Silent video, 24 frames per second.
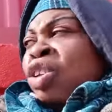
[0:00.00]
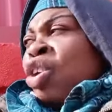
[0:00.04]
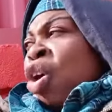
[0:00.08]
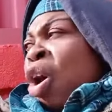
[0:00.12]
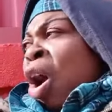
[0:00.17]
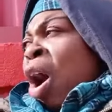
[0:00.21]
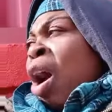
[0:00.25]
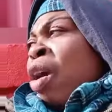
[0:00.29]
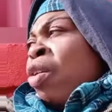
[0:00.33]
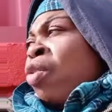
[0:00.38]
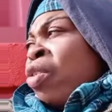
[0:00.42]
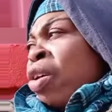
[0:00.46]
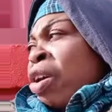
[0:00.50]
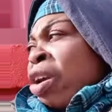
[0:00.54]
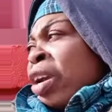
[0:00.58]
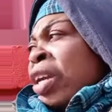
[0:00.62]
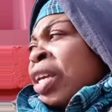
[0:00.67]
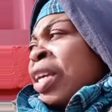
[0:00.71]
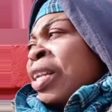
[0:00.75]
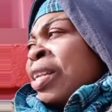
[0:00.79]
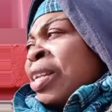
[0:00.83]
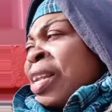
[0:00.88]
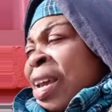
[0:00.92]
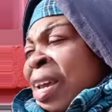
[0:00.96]
You are
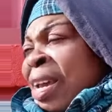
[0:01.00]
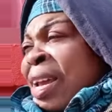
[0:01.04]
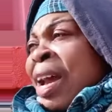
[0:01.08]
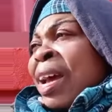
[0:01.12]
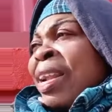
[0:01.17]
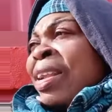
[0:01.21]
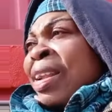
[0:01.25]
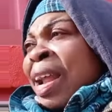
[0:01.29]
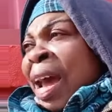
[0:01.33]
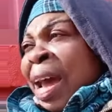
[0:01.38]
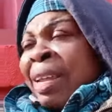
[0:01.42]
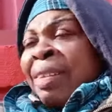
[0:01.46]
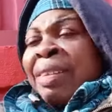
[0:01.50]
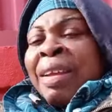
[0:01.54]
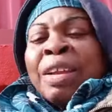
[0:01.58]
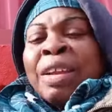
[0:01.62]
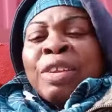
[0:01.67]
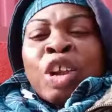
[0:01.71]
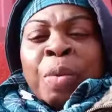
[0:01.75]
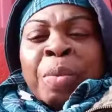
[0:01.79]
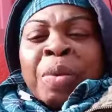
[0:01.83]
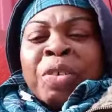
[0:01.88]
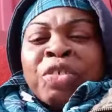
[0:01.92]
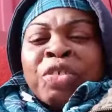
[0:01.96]
working day and night
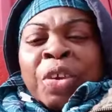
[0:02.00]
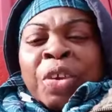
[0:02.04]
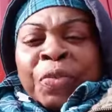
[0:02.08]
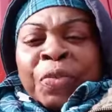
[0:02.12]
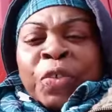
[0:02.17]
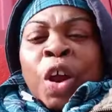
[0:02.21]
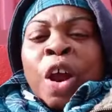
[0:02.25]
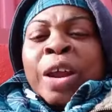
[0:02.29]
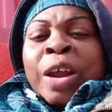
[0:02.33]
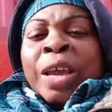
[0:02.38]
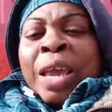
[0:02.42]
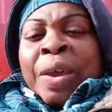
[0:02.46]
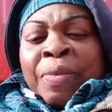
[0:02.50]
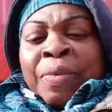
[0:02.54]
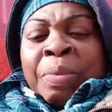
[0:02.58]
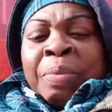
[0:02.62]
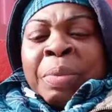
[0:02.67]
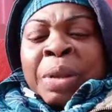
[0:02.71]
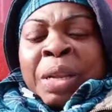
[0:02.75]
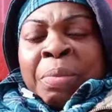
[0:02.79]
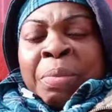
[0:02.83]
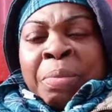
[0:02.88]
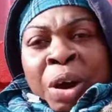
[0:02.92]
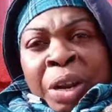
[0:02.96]
and double shift. You are giving
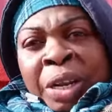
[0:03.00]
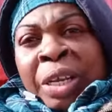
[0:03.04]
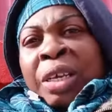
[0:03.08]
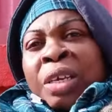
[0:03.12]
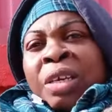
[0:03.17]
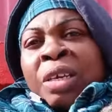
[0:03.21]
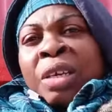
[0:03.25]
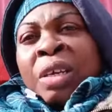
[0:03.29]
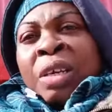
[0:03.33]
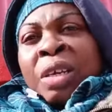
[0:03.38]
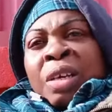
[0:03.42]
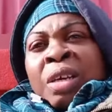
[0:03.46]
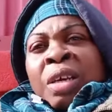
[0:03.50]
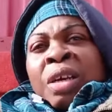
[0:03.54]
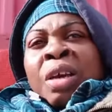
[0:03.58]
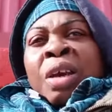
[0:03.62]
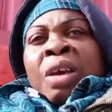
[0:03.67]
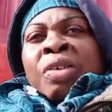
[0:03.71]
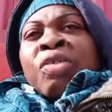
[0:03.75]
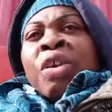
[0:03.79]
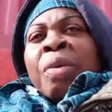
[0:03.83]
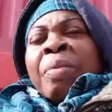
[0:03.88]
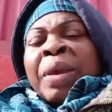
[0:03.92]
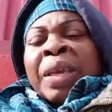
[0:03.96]
me the money.
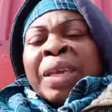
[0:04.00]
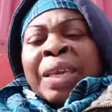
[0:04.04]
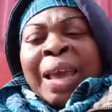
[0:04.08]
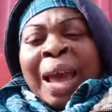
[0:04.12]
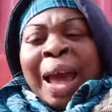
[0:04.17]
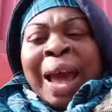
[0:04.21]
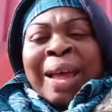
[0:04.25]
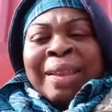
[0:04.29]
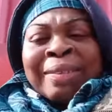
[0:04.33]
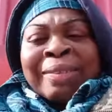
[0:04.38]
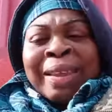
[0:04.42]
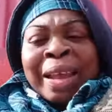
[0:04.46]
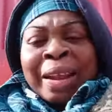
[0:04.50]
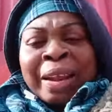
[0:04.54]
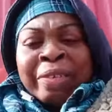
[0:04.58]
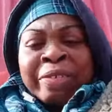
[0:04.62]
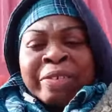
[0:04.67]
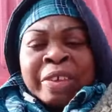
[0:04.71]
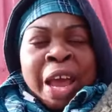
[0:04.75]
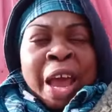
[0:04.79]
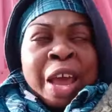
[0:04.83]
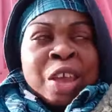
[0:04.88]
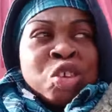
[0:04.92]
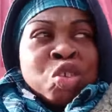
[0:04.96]
So I can't tell her,
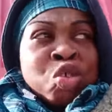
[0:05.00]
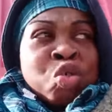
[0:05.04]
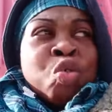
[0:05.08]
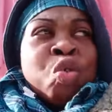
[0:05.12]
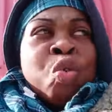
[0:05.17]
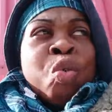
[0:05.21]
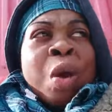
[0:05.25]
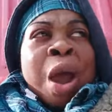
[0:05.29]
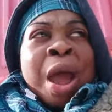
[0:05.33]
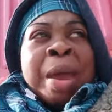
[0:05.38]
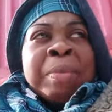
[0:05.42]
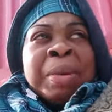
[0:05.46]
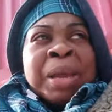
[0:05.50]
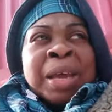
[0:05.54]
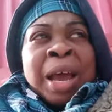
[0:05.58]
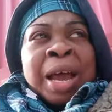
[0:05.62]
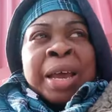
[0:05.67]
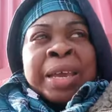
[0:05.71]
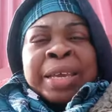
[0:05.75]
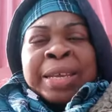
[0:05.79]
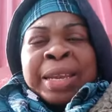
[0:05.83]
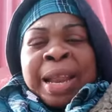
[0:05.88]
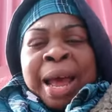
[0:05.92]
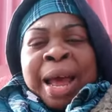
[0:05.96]
say, are you why me
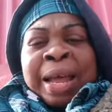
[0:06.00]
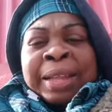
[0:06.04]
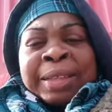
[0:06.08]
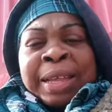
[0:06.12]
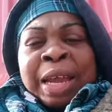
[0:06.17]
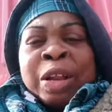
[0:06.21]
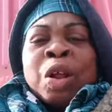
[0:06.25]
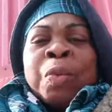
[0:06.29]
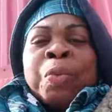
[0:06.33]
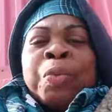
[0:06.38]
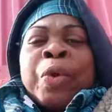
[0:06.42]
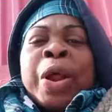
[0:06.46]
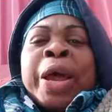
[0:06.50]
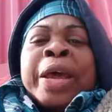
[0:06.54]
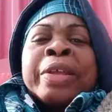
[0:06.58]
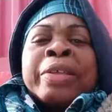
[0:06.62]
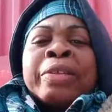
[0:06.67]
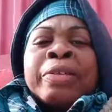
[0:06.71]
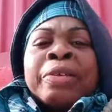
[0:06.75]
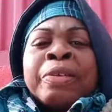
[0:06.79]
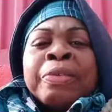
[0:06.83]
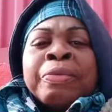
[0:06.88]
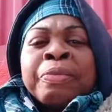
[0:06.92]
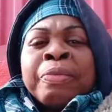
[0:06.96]
cocky not turn up right?
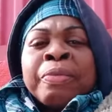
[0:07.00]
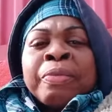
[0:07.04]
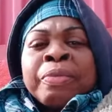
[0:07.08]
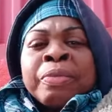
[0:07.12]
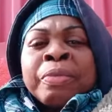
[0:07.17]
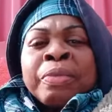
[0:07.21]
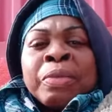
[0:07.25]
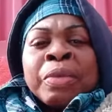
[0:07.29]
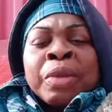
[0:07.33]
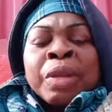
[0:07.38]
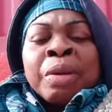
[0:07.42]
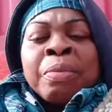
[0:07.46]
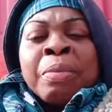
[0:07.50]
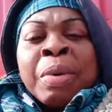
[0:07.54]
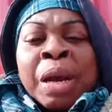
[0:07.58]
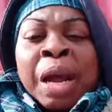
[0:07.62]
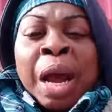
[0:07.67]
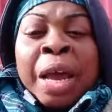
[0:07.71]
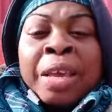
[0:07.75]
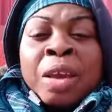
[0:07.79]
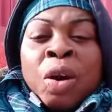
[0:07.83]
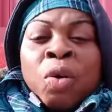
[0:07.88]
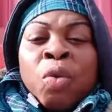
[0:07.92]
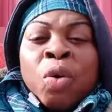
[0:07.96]

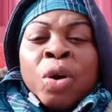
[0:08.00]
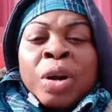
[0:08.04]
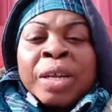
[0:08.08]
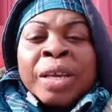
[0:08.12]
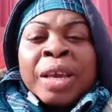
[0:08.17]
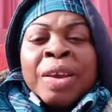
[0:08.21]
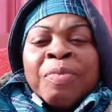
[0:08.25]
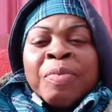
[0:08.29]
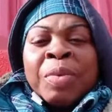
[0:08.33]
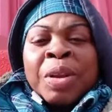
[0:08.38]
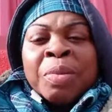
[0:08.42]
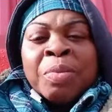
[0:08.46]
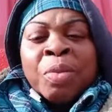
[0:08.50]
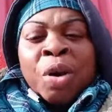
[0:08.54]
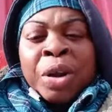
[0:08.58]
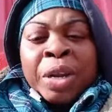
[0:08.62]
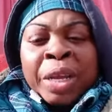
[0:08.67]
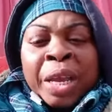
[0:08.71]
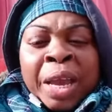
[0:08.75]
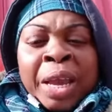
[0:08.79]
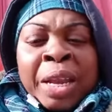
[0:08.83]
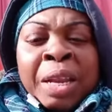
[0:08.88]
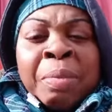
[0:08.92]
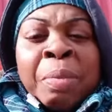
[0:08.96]
Because you won't give me the
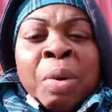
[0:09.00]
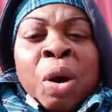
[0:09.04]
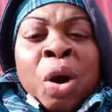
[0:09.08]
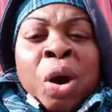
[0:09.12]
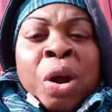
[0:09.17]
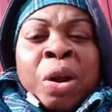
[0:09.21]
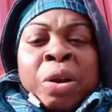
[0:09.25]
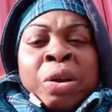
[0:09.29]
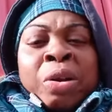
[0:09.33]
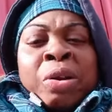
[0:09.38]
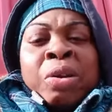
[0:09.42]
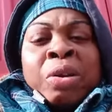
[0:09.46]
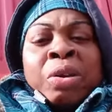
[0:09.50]
money anymore.